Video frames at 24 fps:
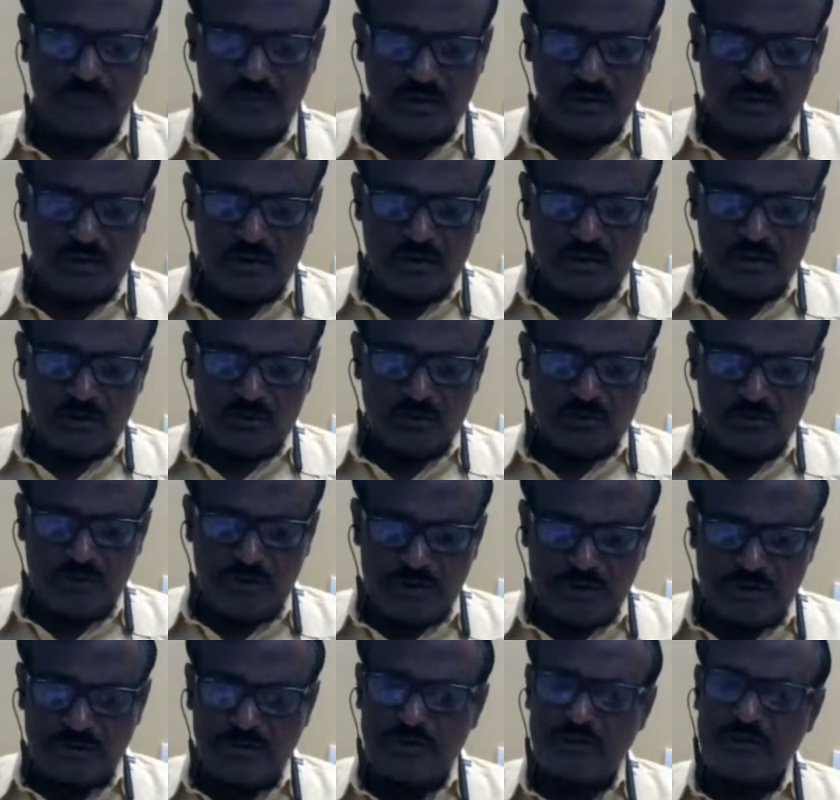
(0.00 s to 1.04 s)
So in such
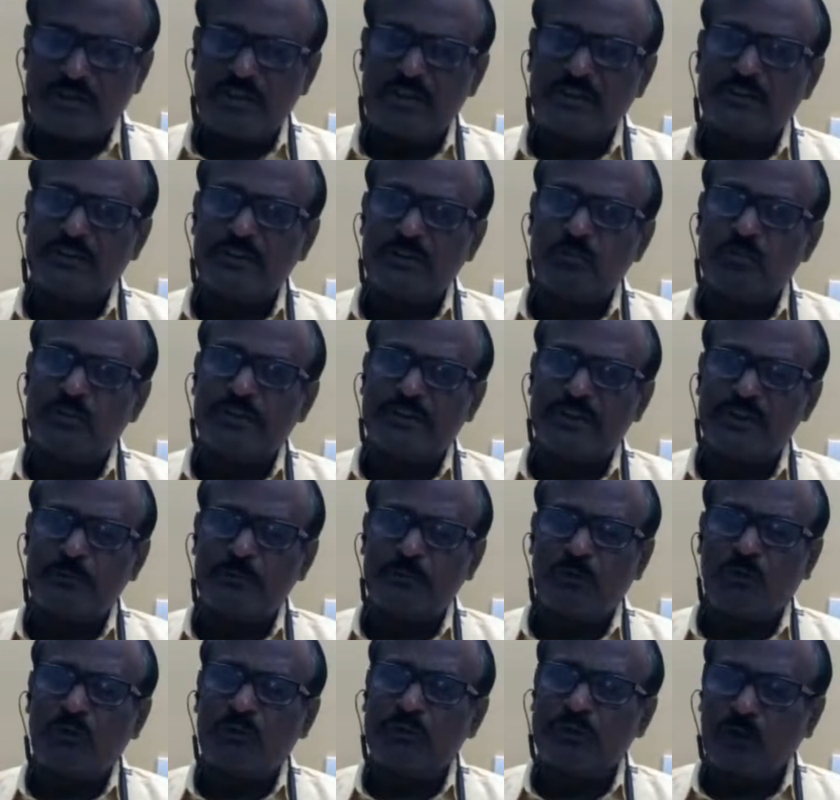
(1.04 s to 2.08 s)
case, he will give, in
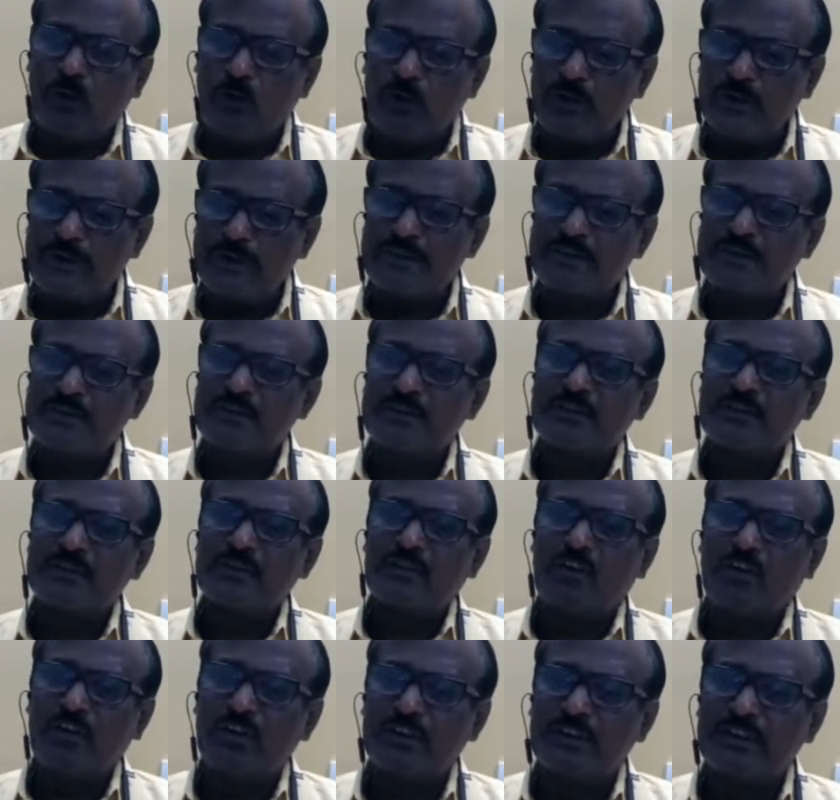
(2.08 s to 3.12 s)
all cases,
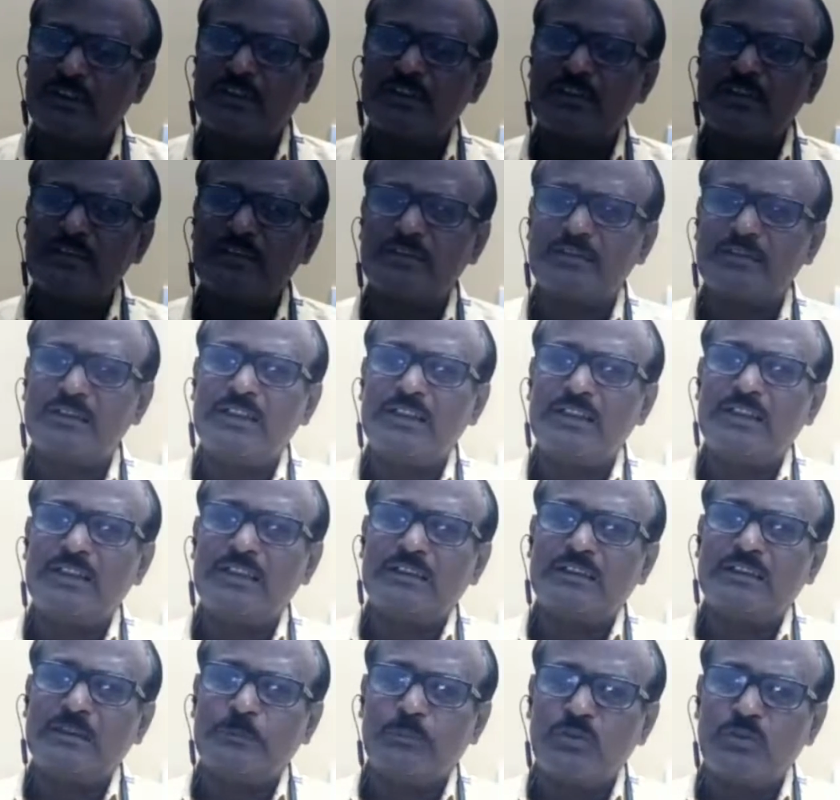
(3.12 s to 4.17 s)
the
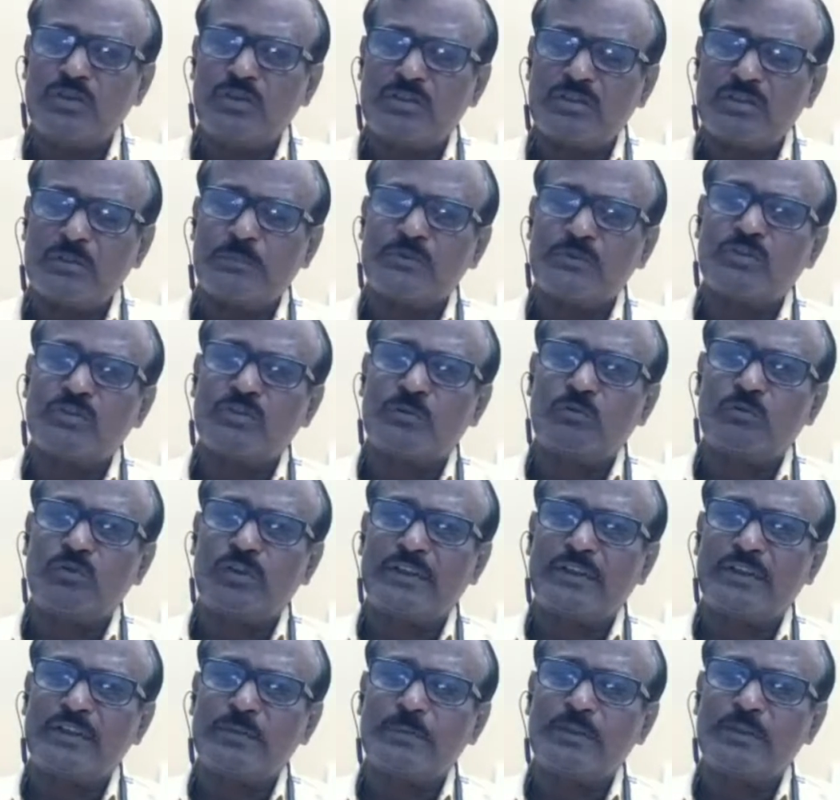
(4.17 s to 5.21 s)
police officer will give a
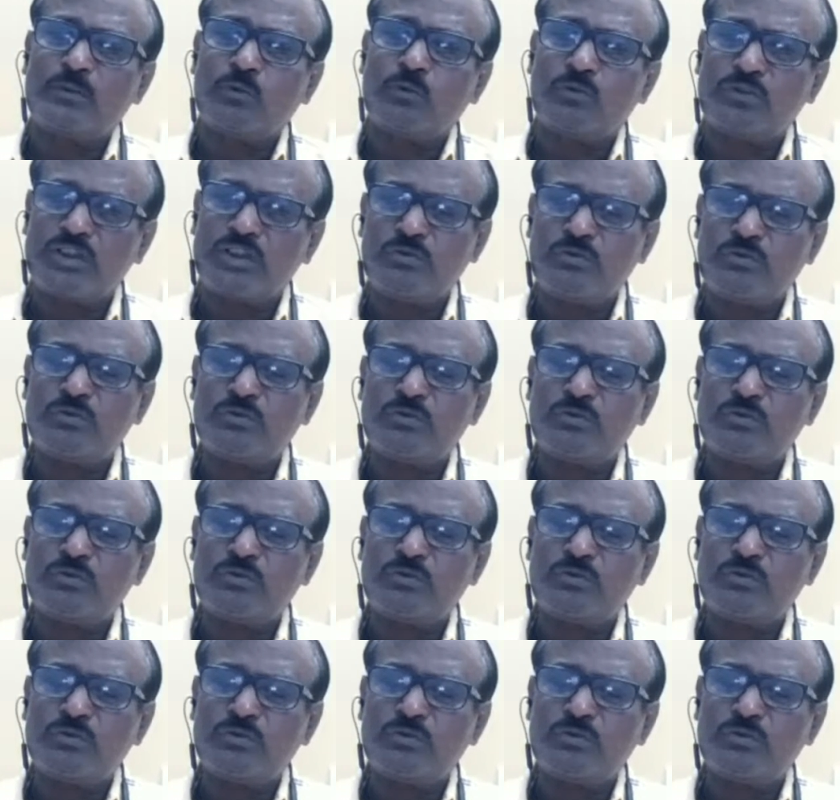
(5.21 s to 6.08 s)
notice to that person,